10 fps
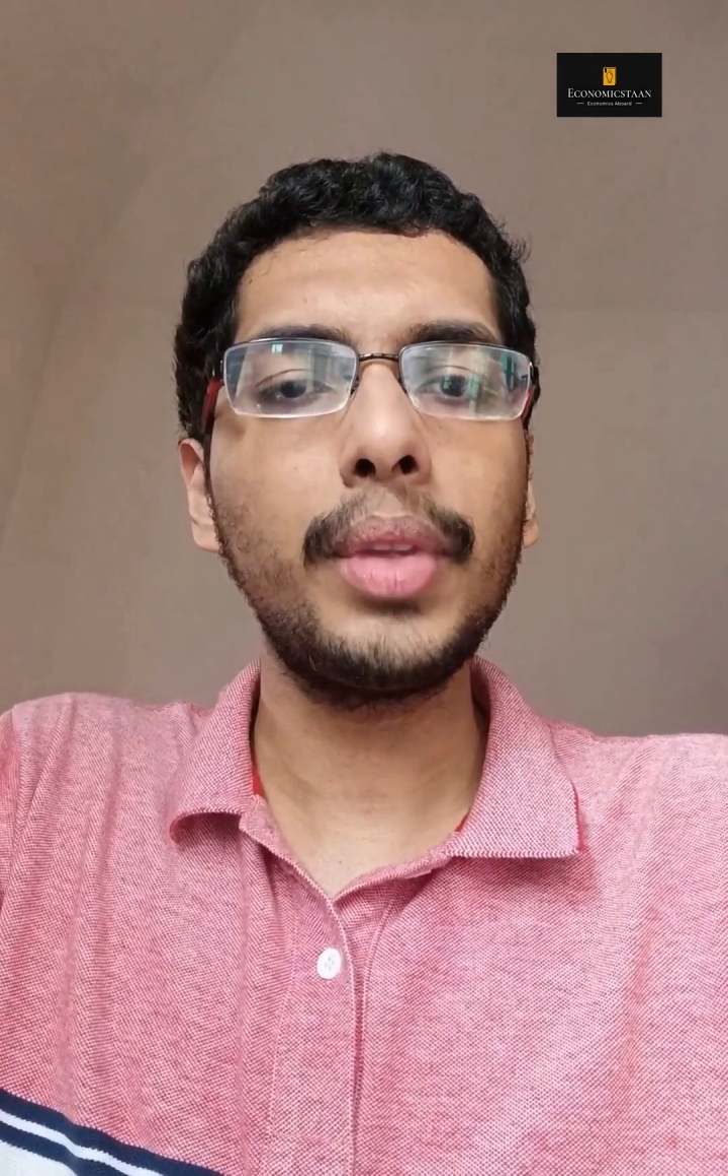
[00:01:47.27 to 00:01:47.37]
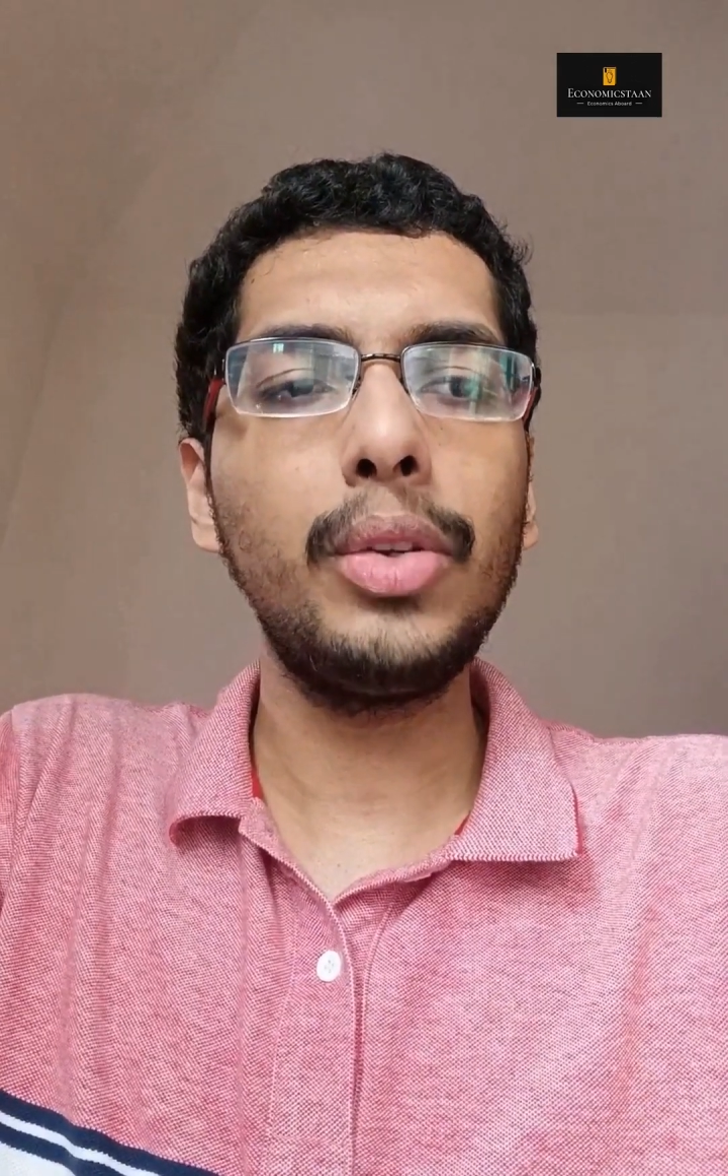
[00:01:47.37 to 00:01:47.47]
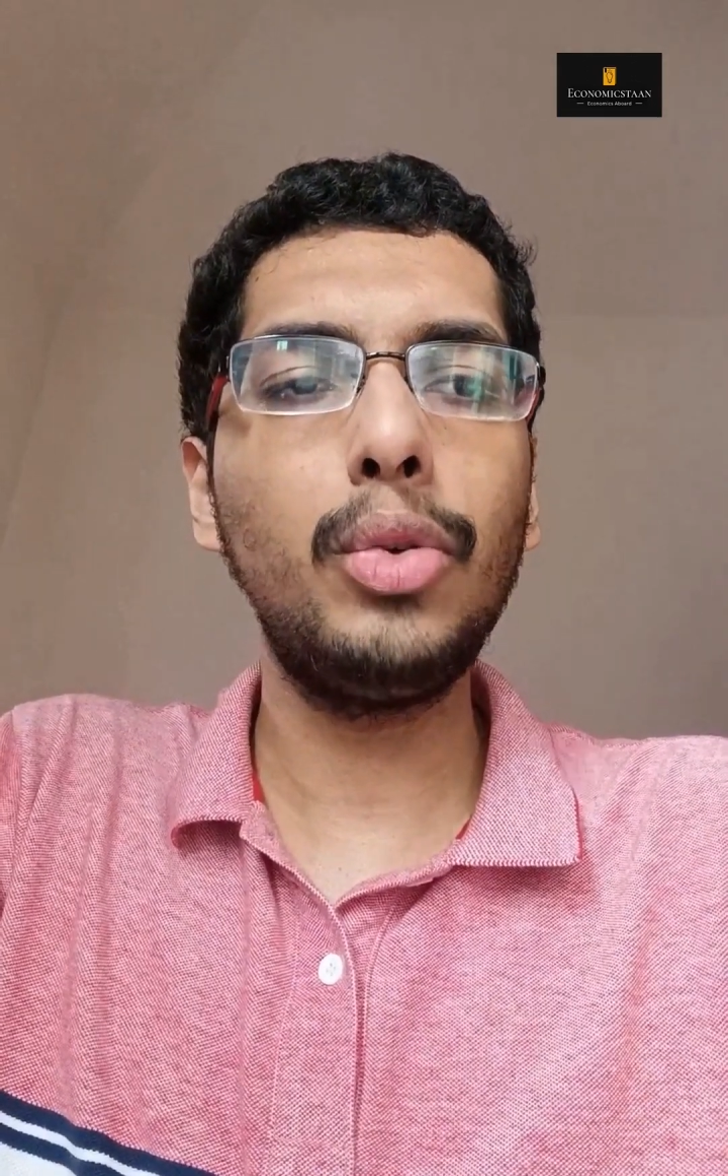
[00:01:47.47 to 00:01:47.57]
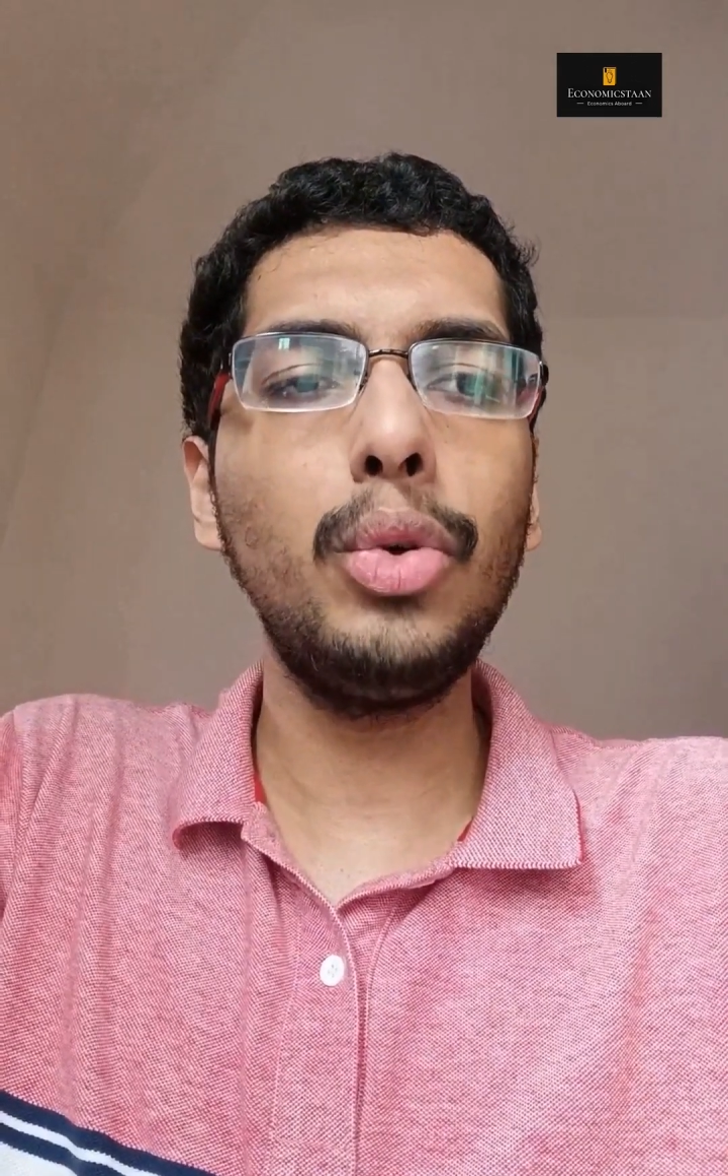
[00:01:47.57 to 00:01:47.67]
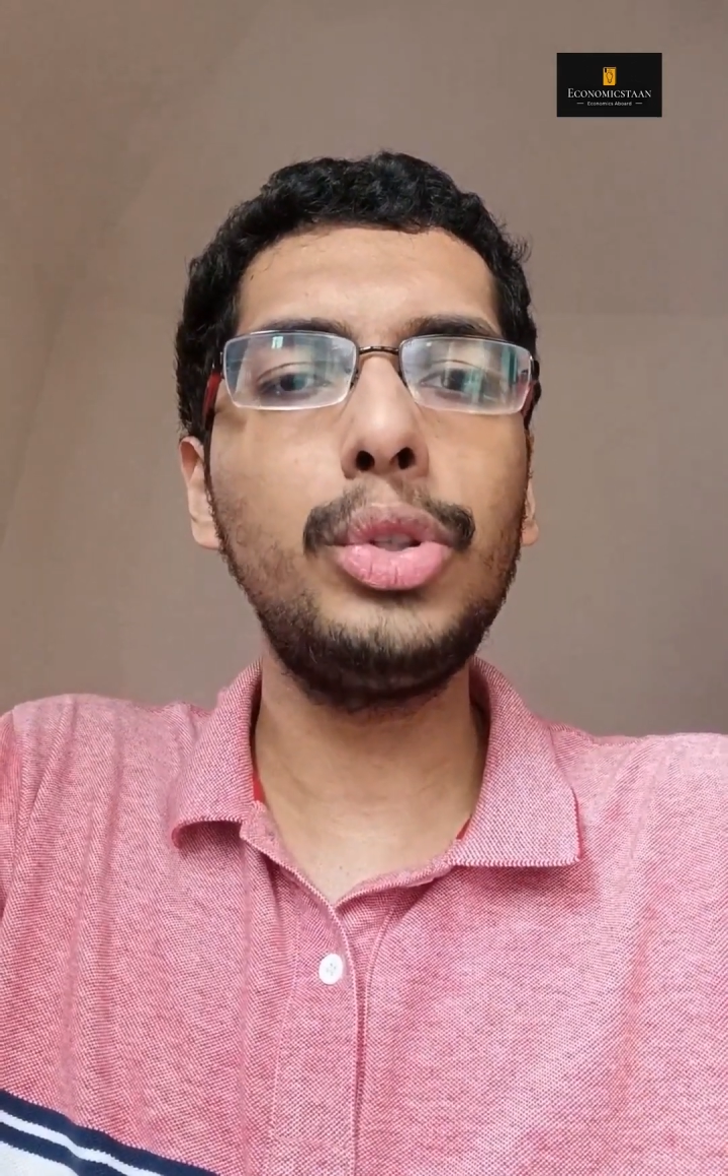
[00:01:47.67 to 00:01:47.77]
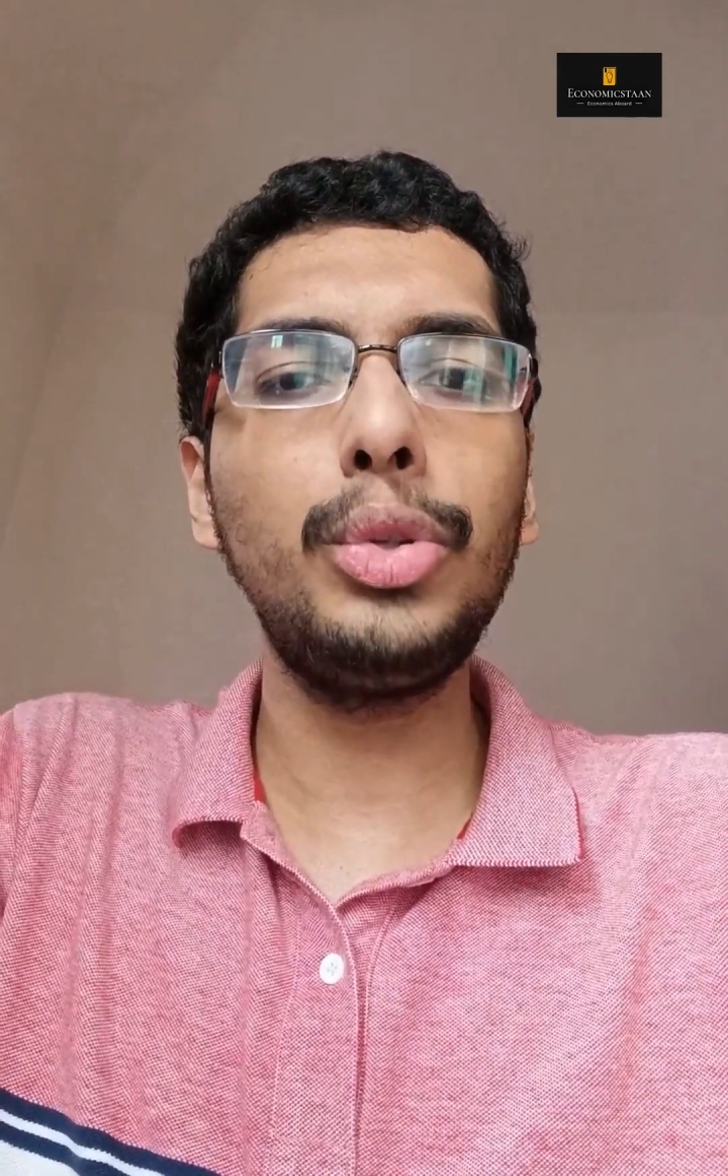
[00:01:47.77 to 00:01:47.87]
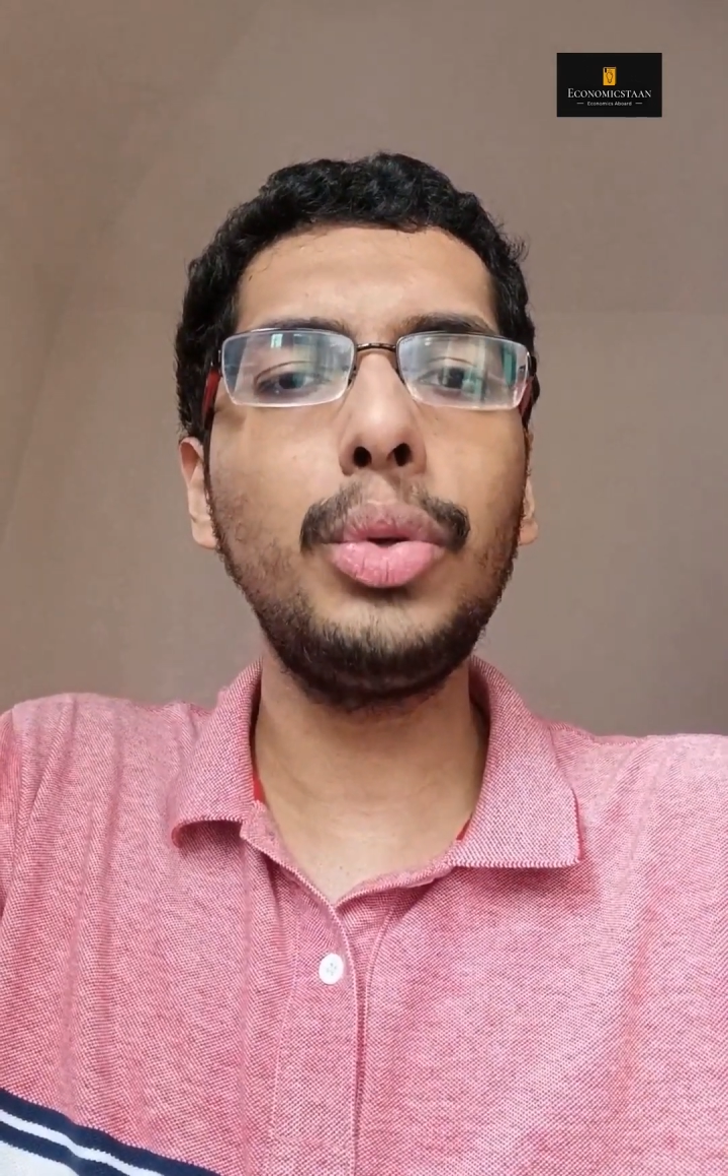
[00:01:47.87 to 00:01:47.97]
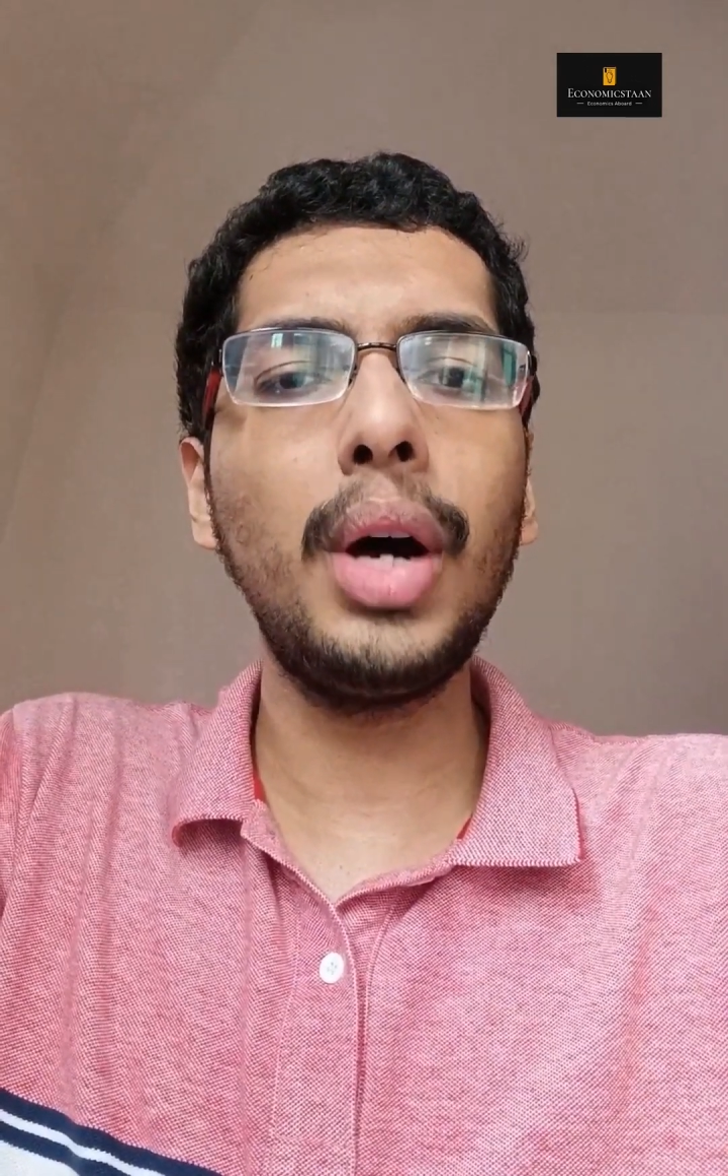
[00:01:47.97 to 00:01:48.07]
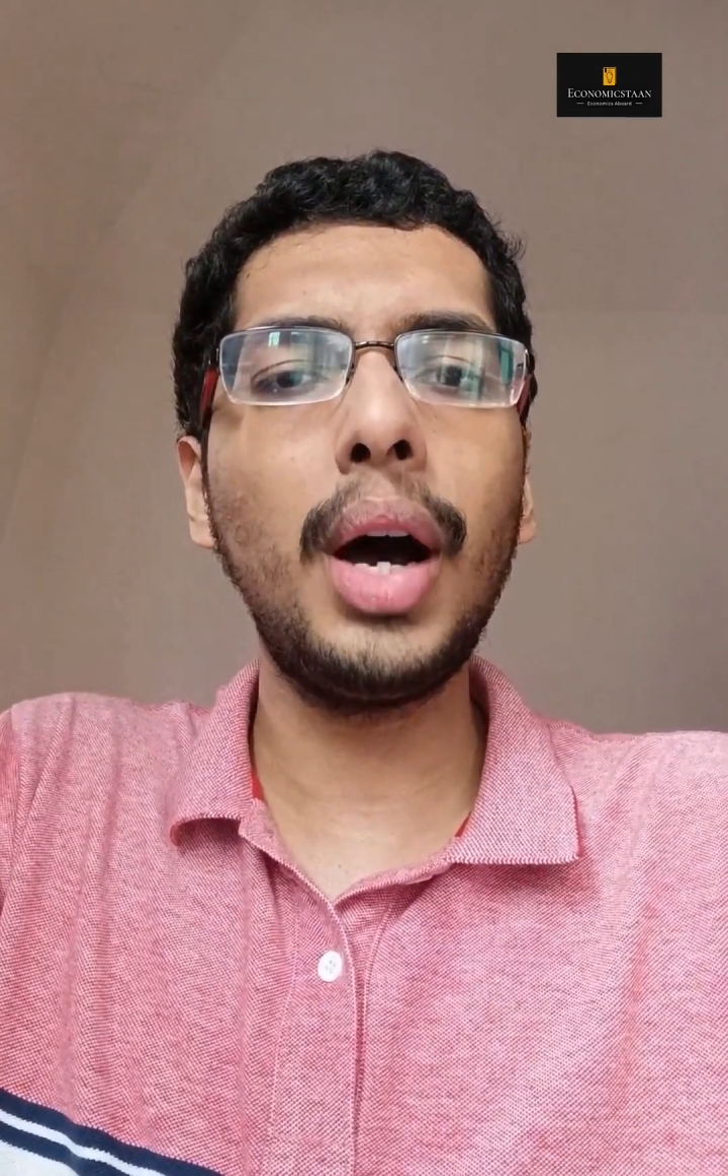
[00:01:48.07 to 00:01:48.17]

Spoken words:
go through